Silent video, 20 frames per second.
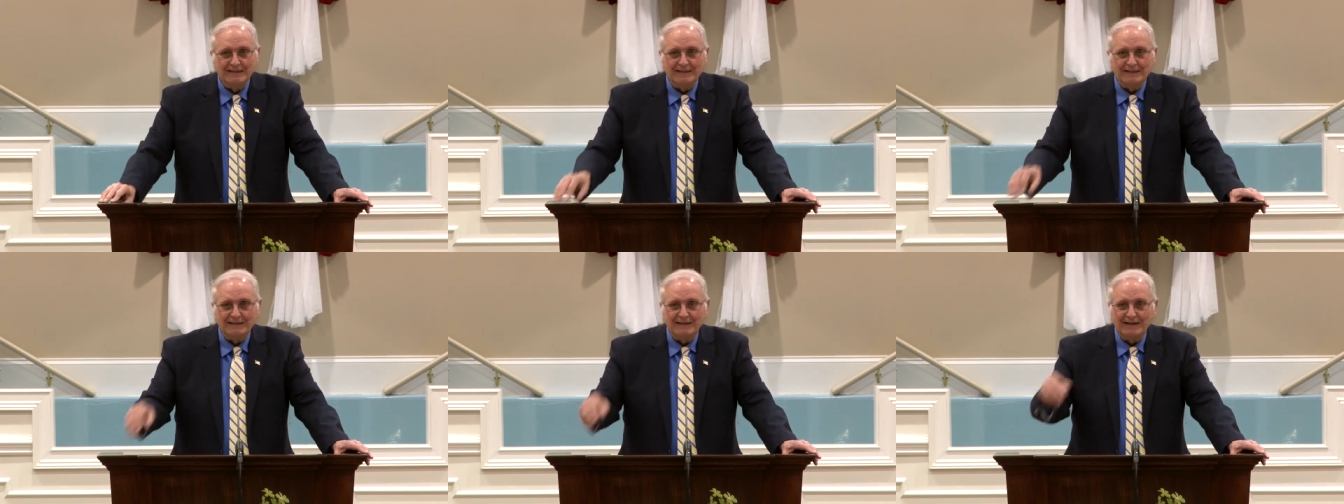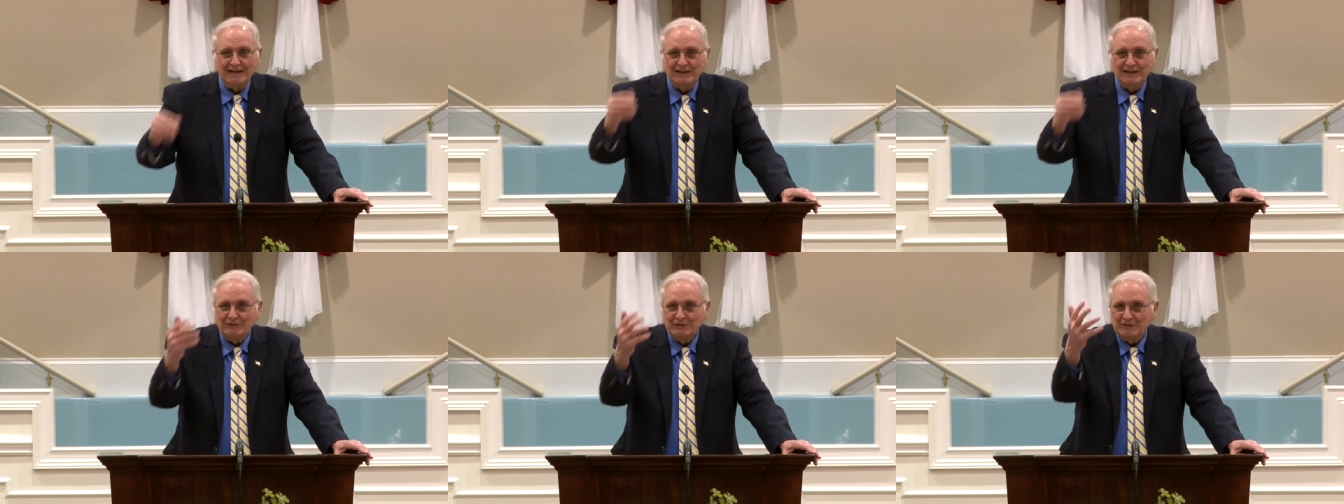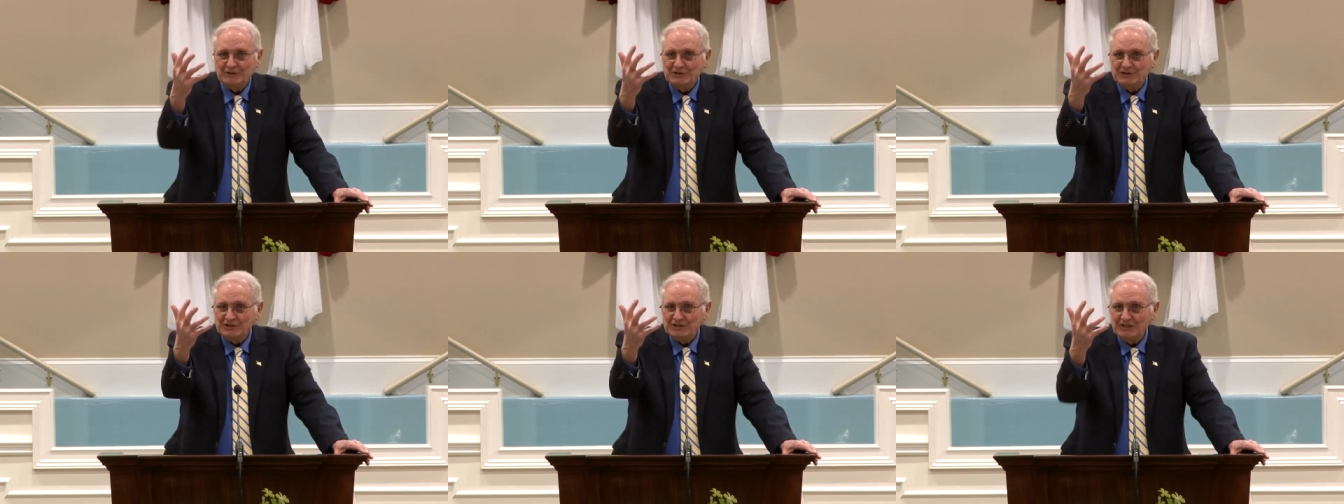And there you
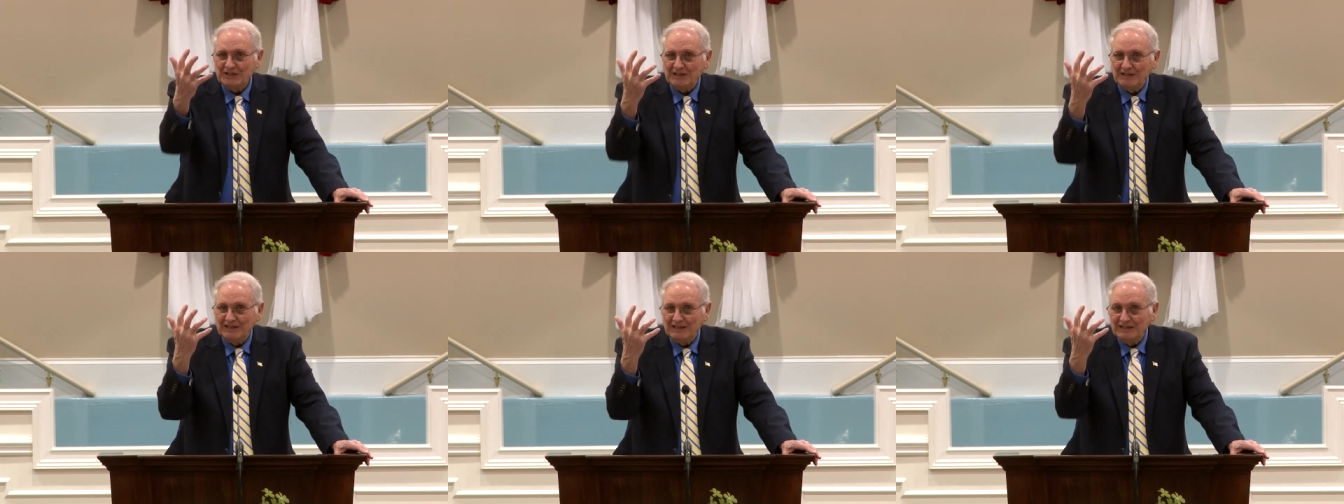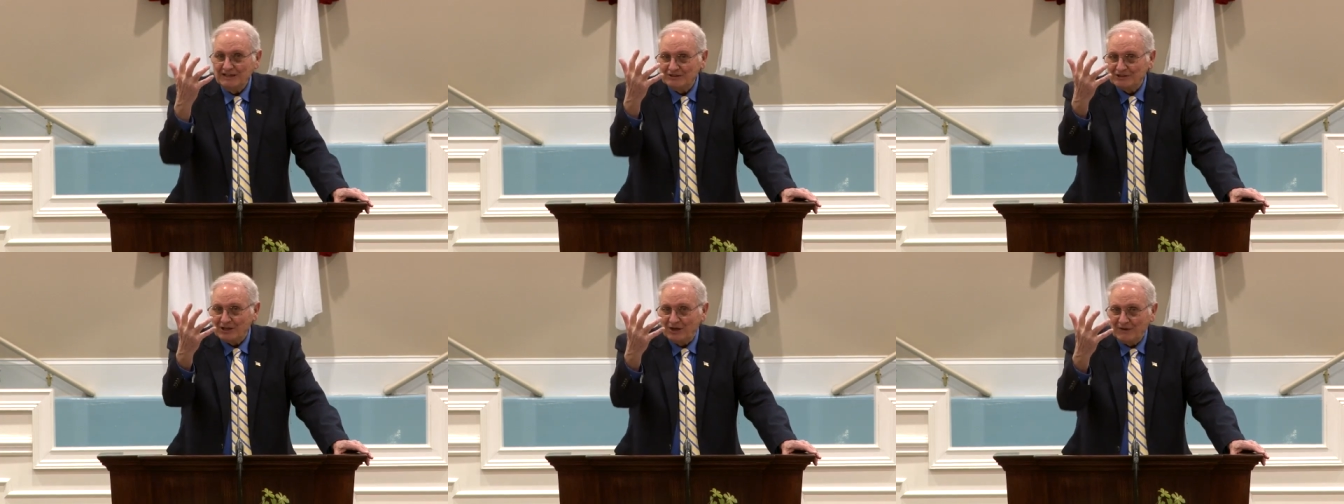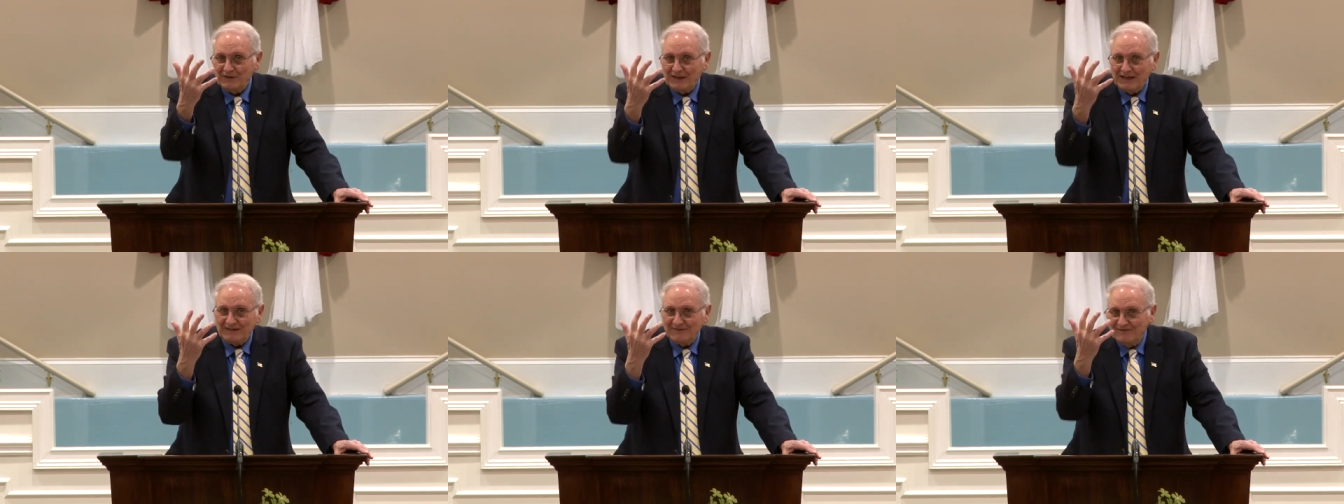can see, he
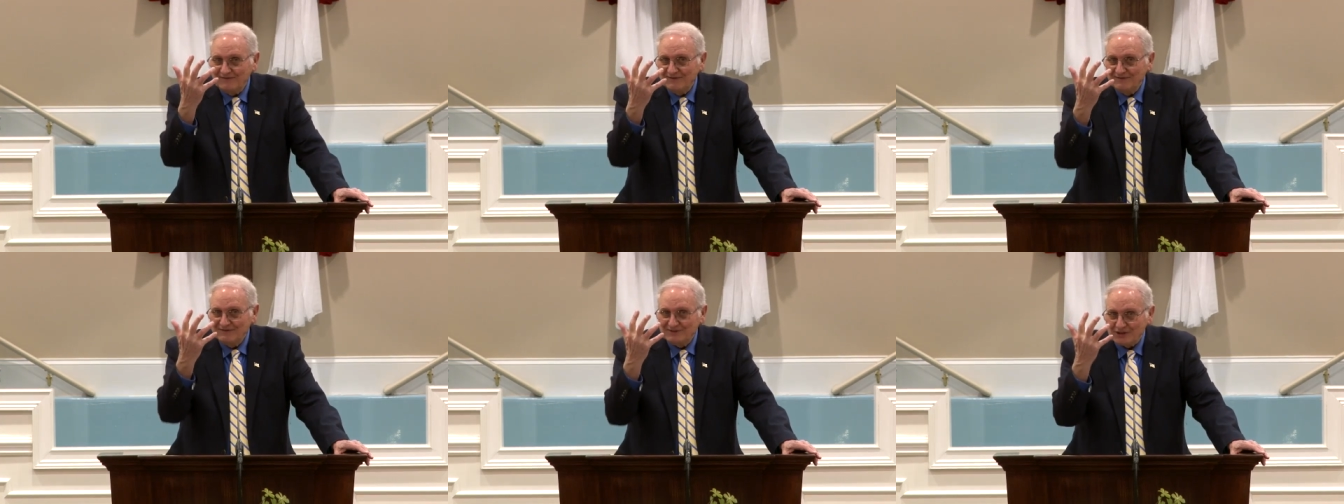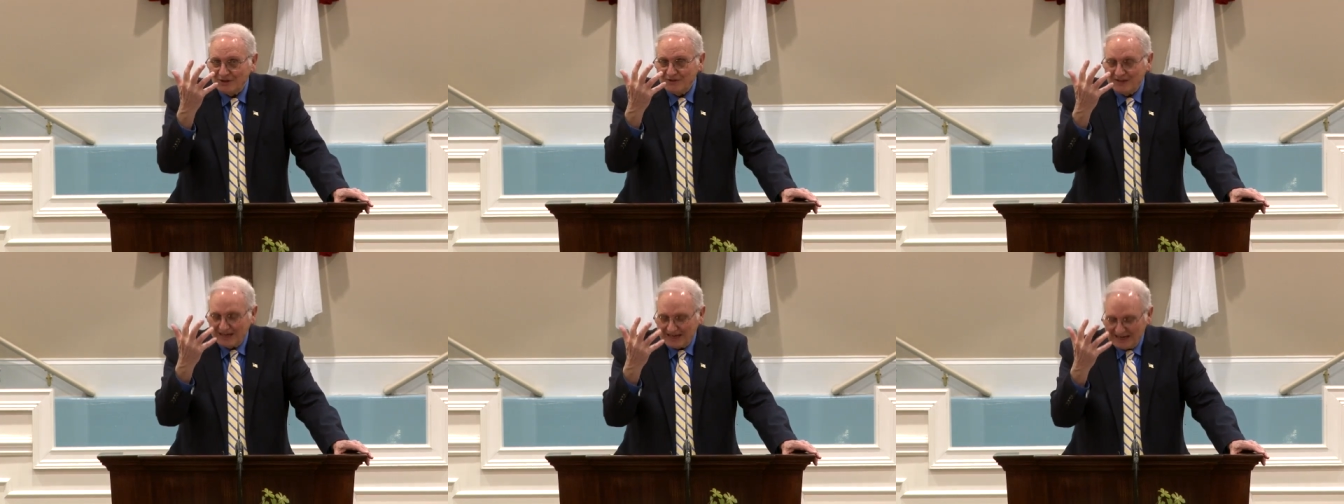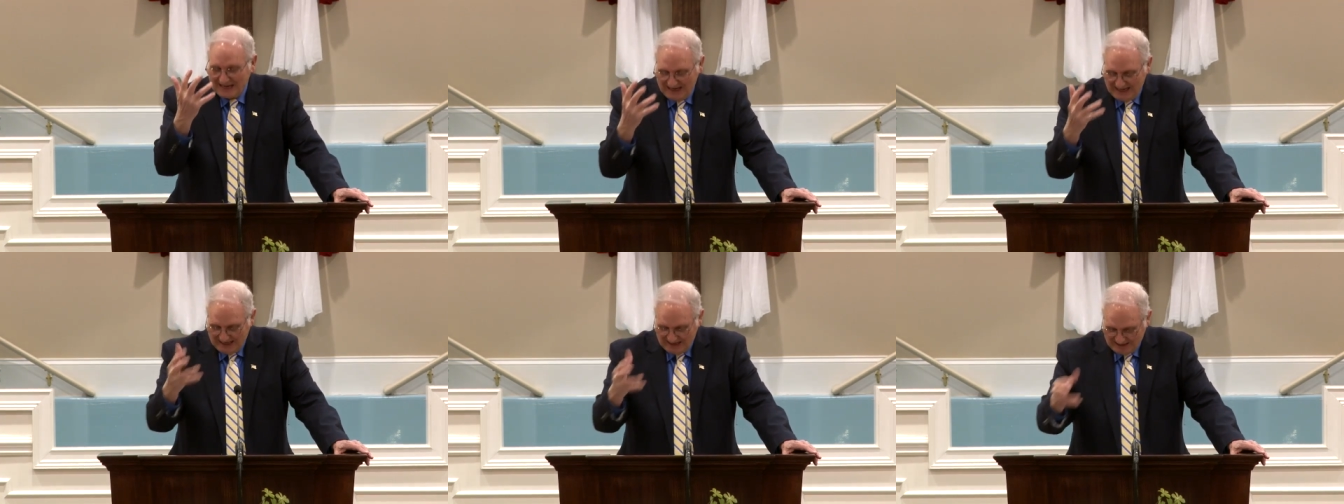saw that, saw that
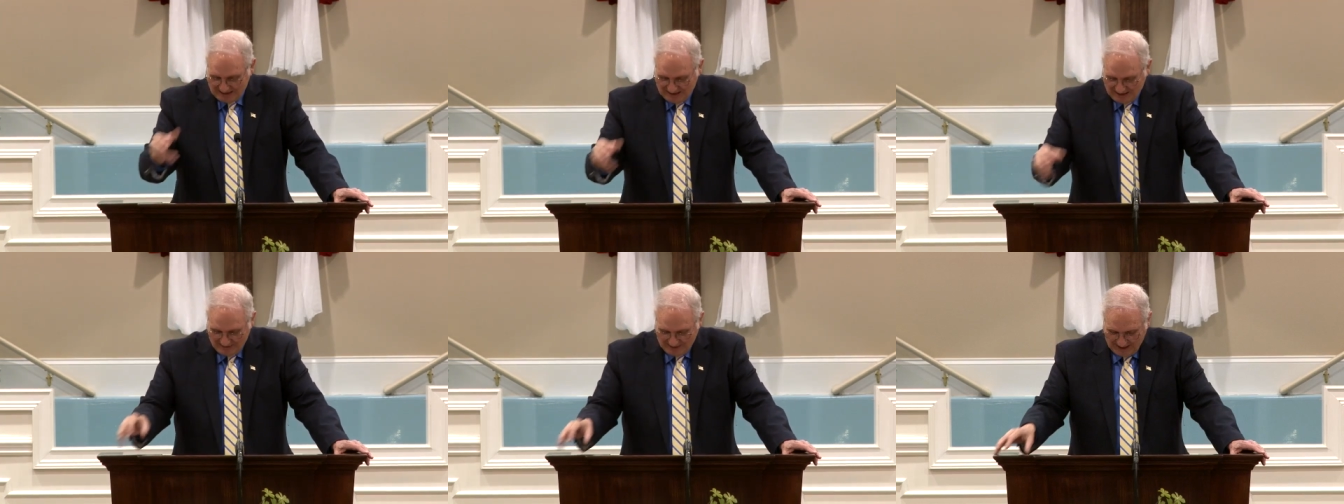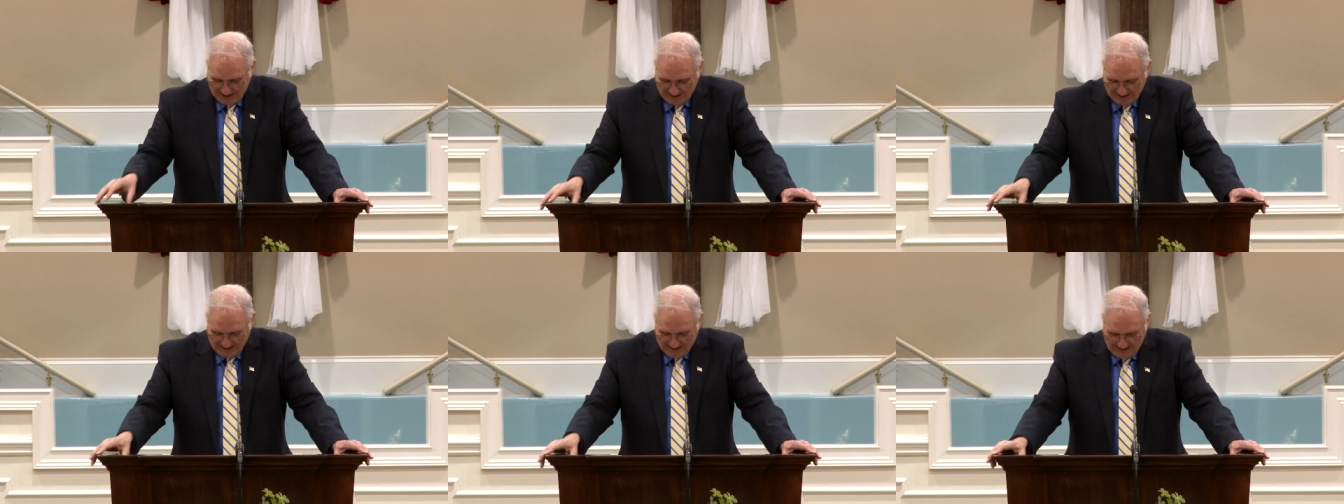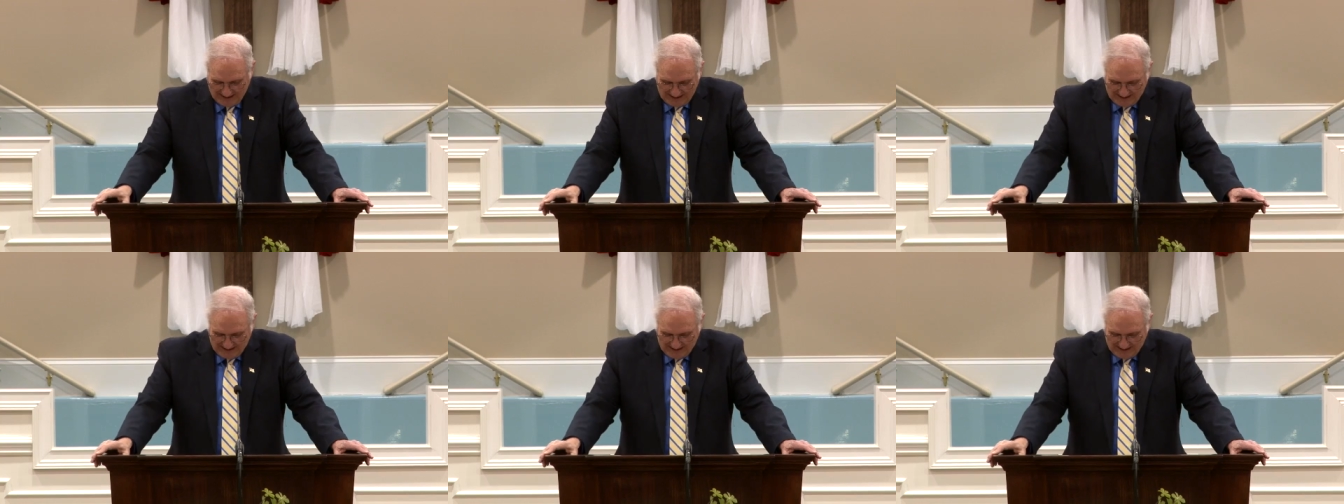hand coming.